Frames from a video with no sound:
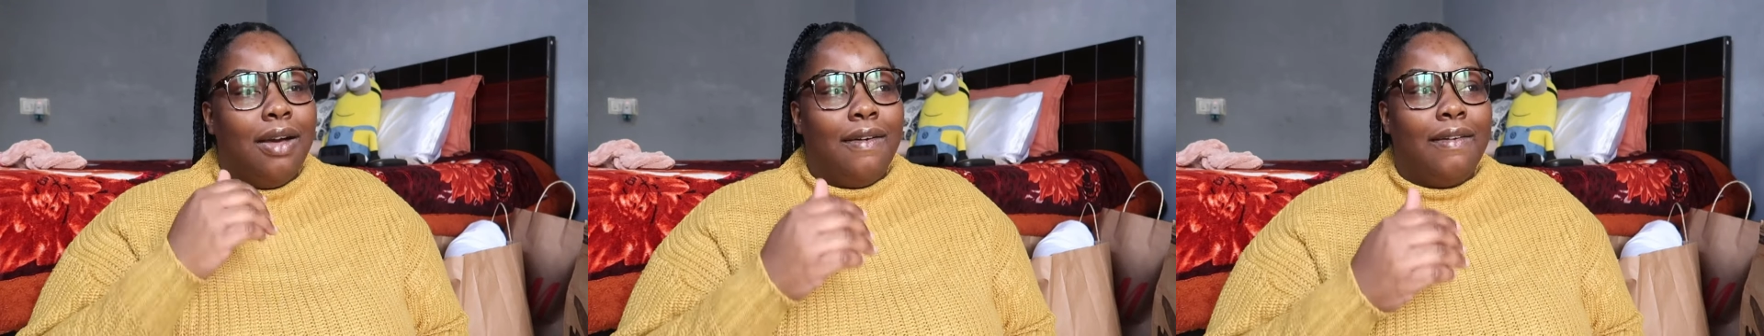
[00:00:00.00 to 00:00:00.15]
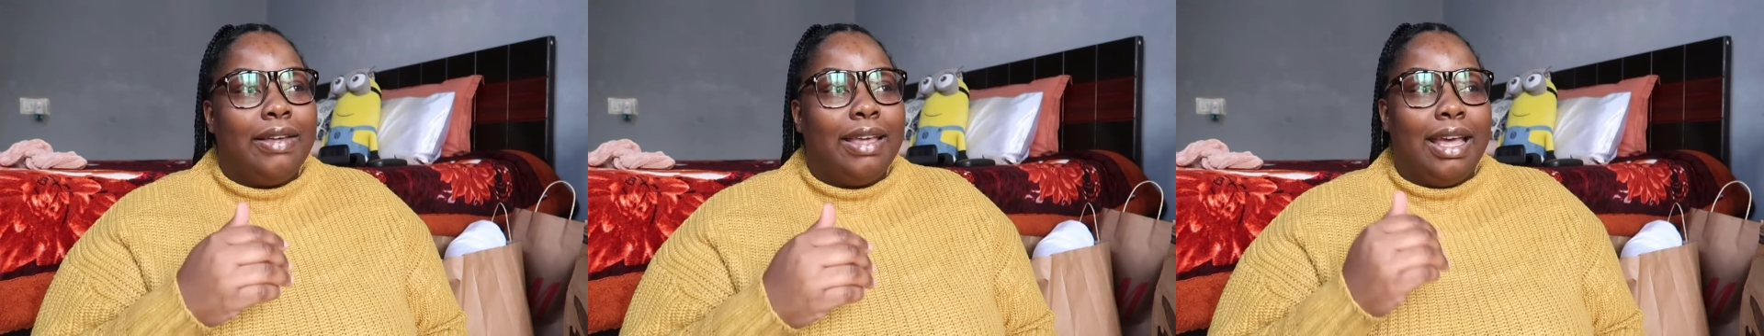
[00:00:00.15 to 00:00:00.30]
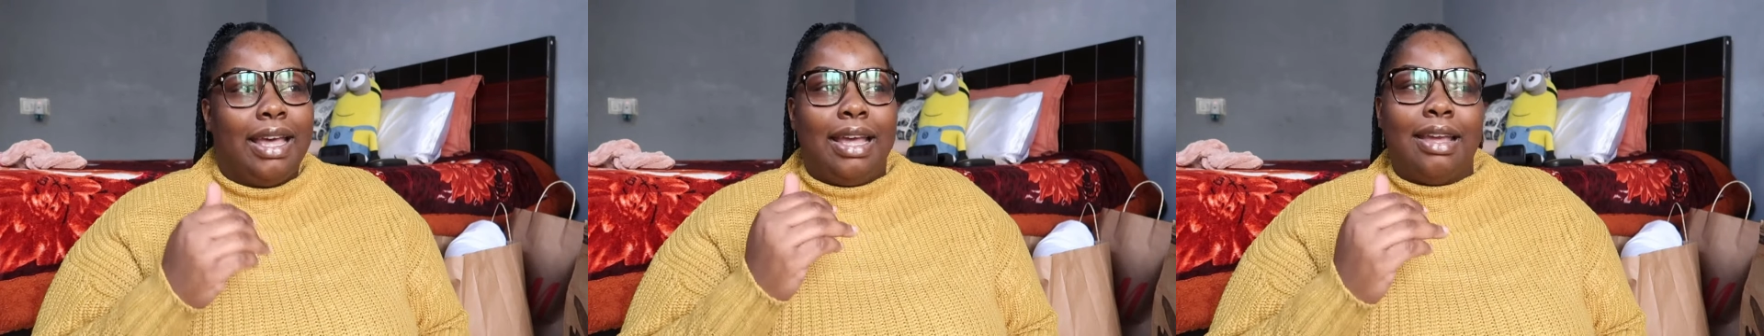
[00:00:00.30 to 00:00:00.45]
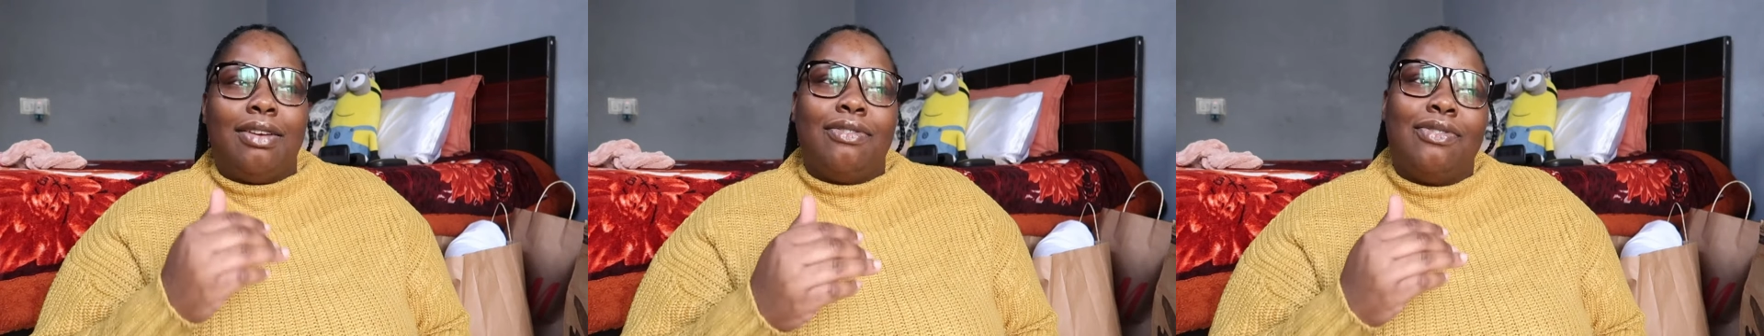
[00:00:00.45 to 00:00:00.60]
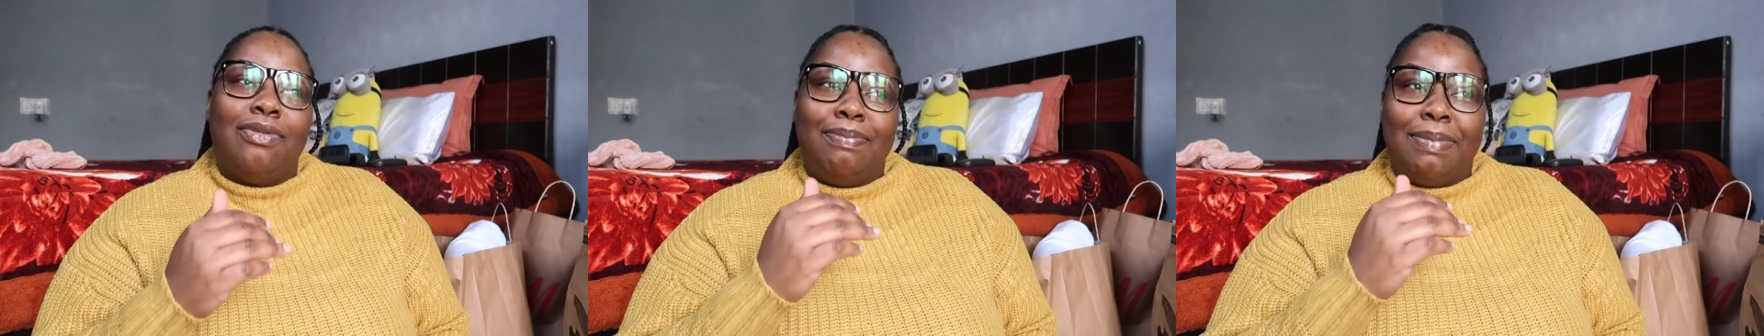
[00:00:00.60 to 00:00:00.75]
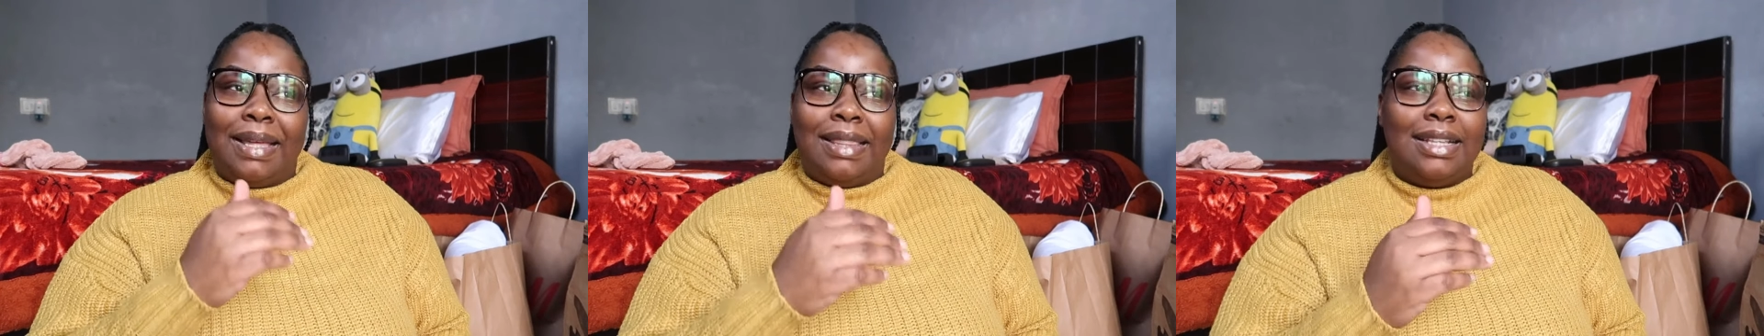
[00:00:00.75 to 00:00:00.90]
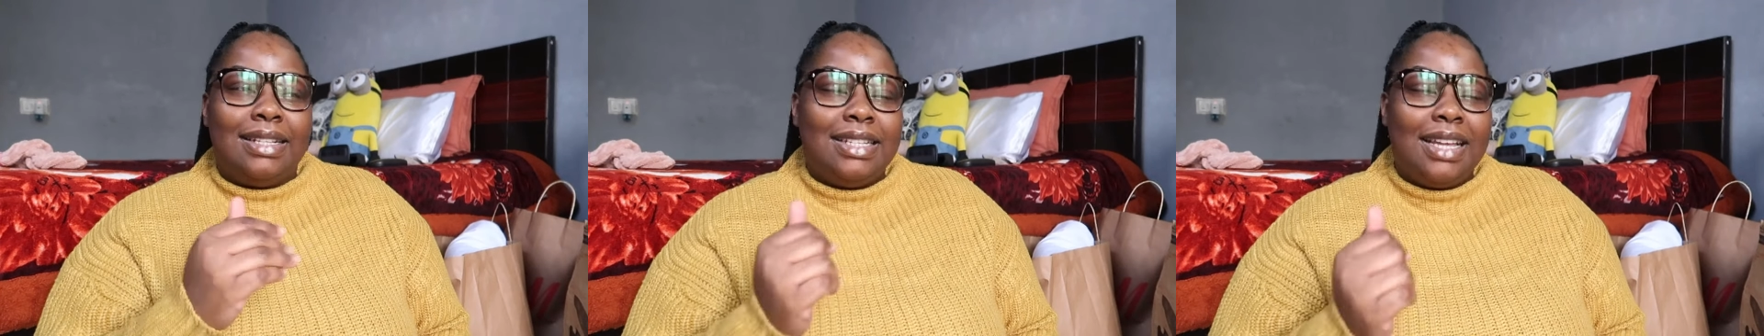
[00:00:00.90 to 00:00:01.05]
okay,
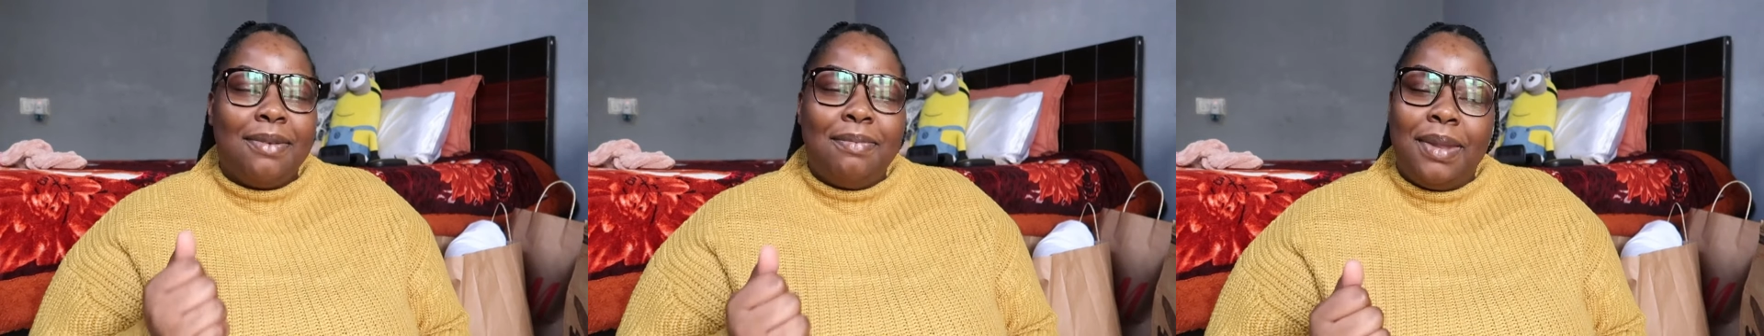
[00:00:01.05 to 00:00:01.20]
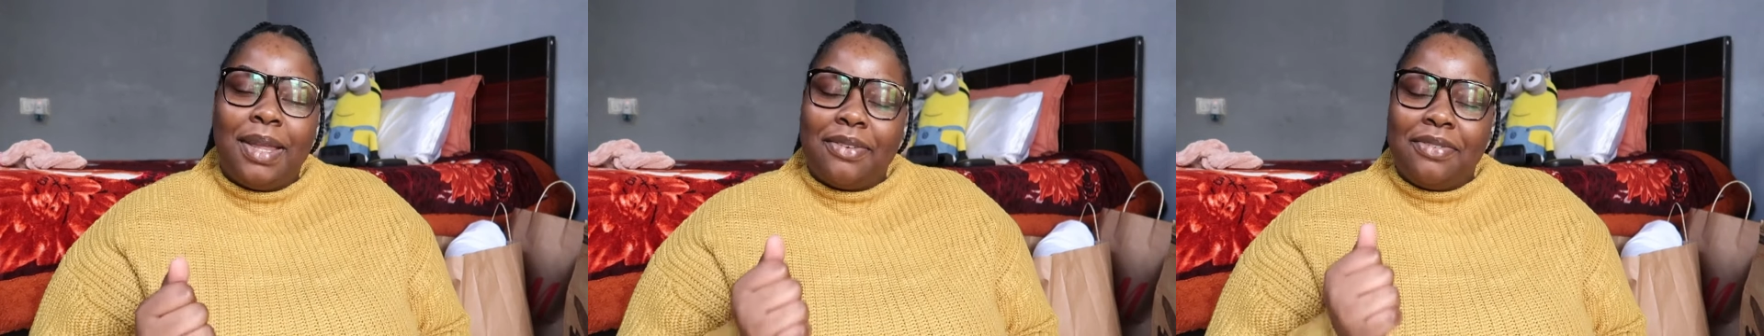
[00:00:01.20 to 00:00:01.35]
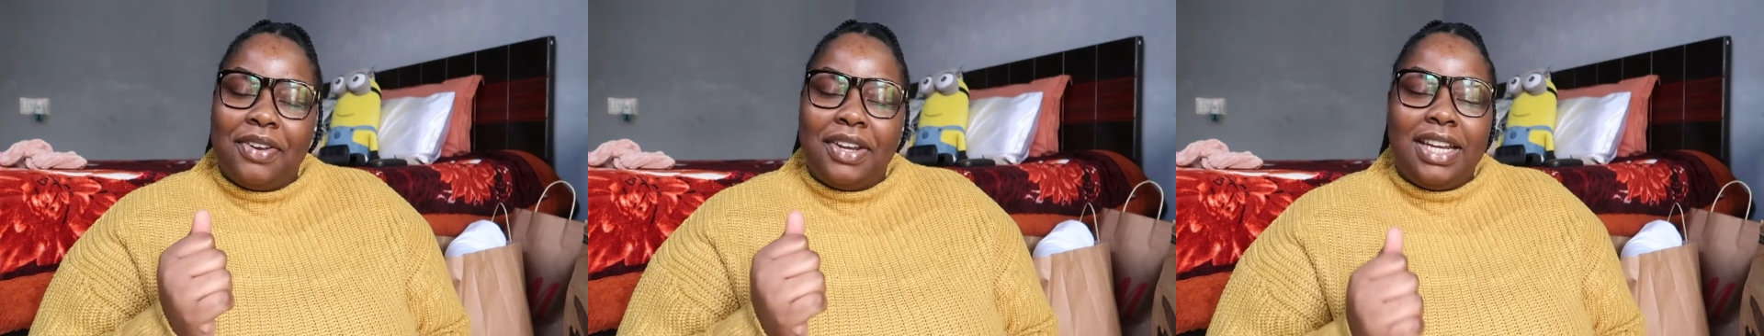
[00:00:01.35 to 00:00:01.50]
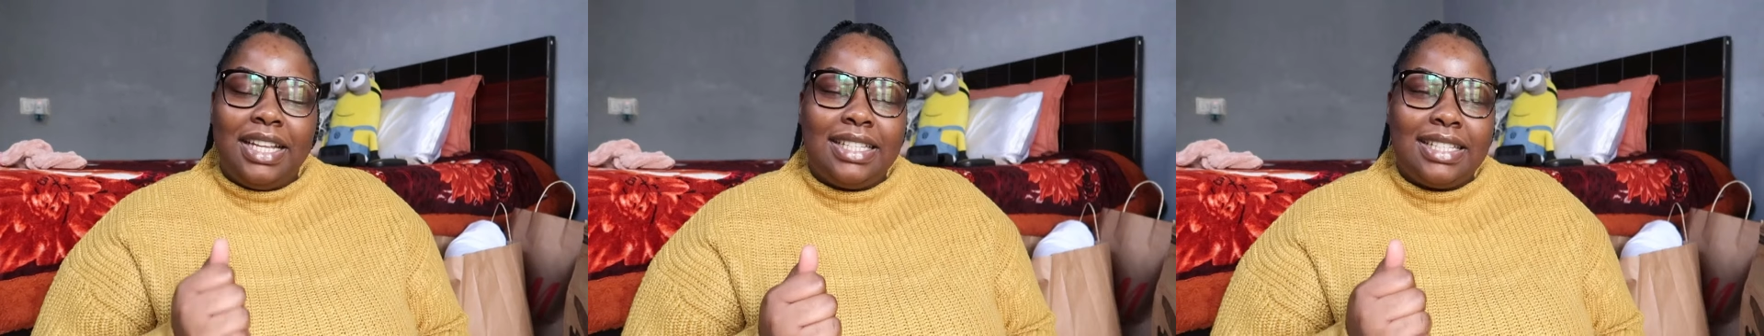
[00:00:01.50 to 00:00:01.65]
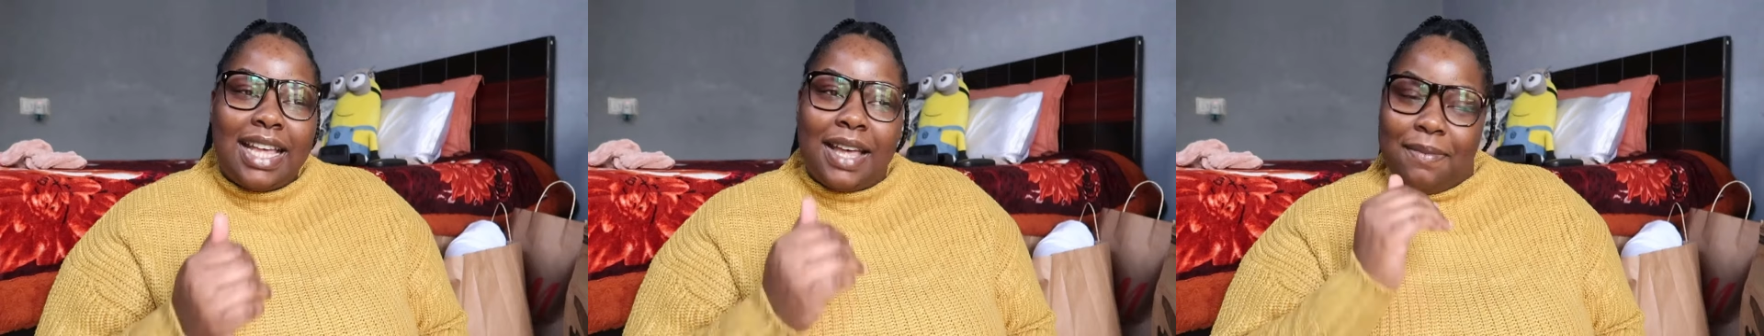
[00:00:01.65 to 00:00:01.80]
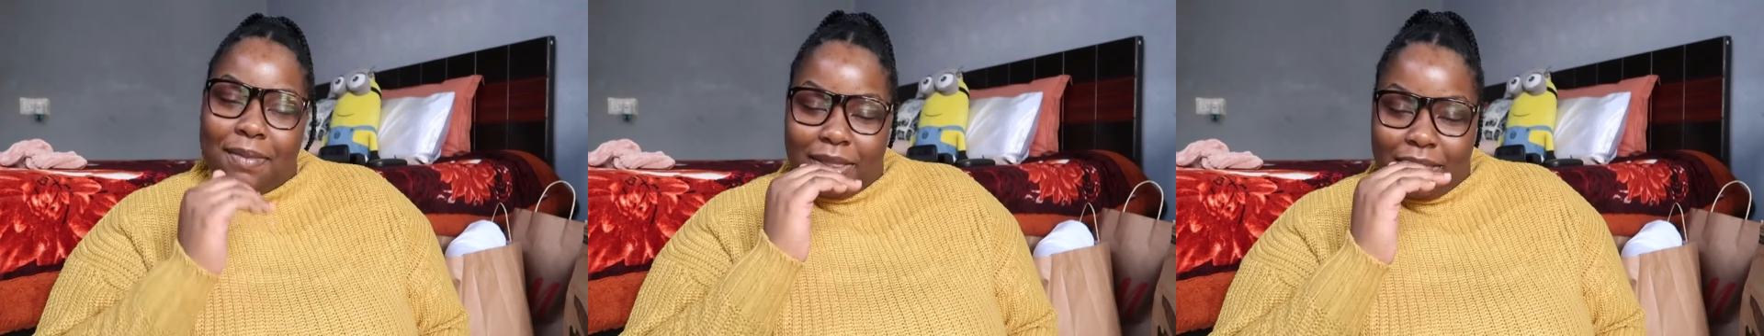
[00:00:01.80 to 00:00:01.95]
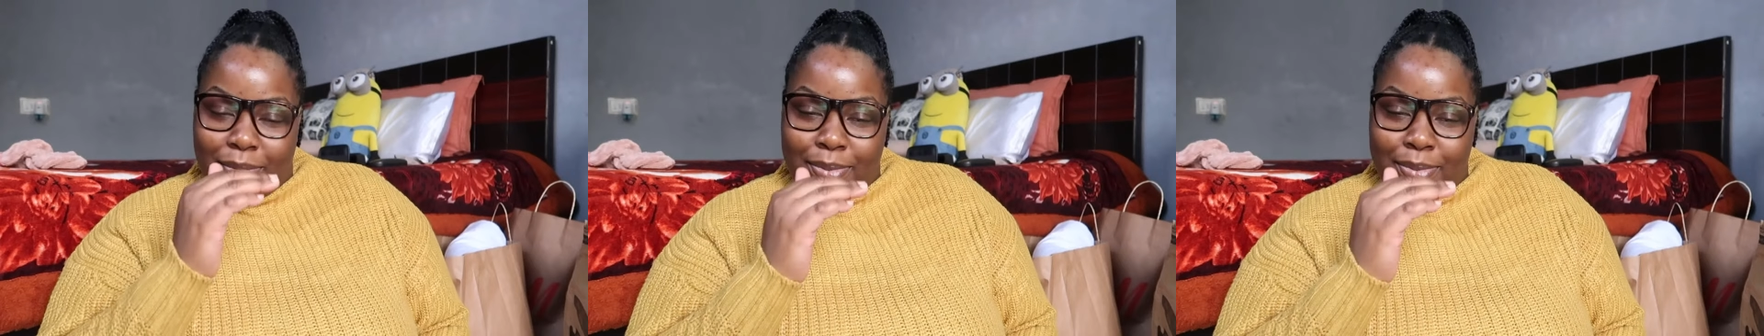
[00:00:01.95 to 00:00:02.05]
by the time Black Friday is coming,